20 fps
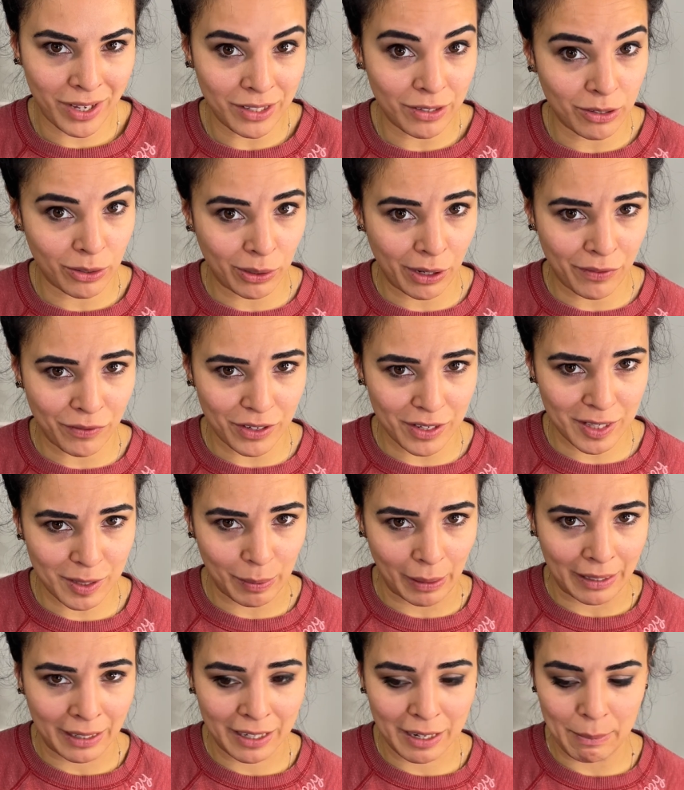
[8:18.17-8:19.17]
You don't have to
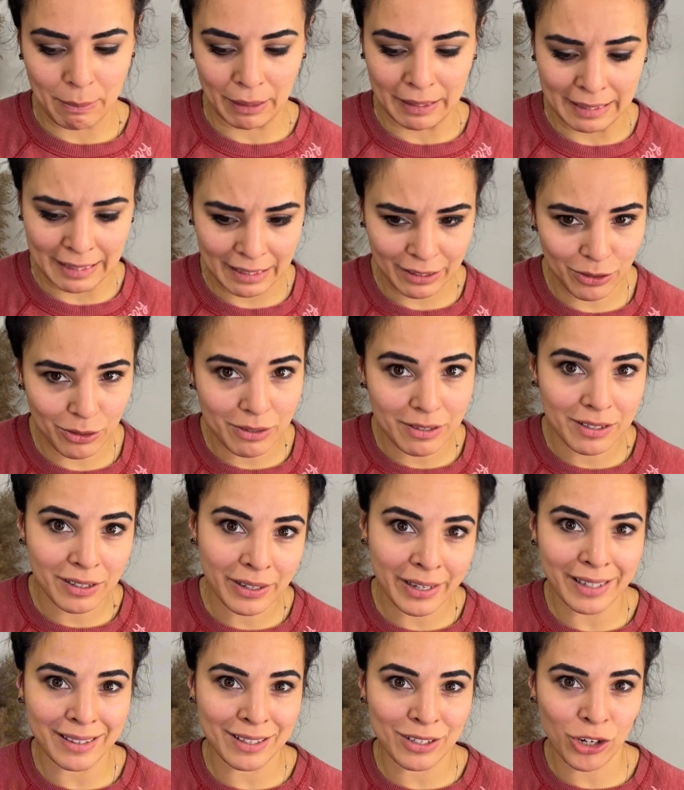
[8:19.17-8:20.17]
spend any money and you still
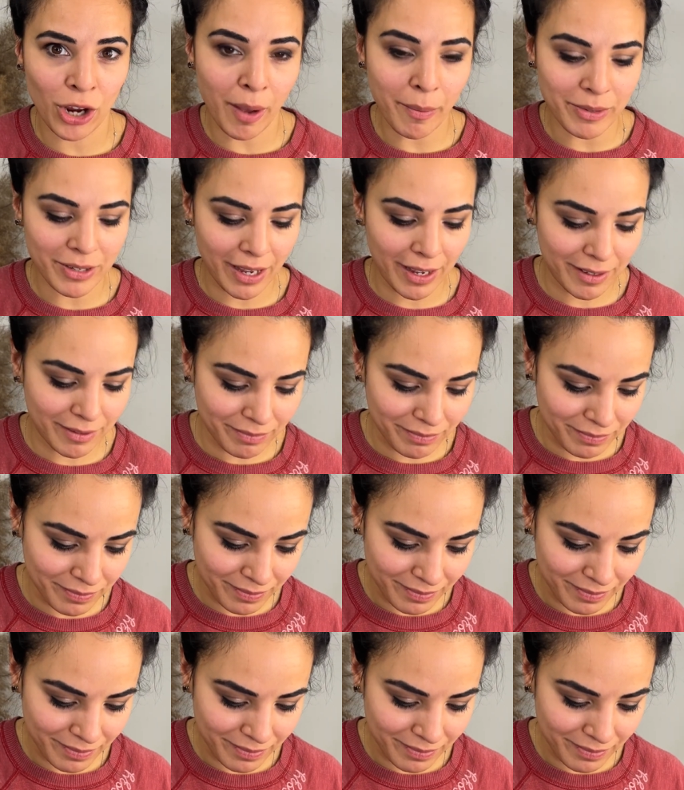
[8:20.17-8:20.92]
get the job done.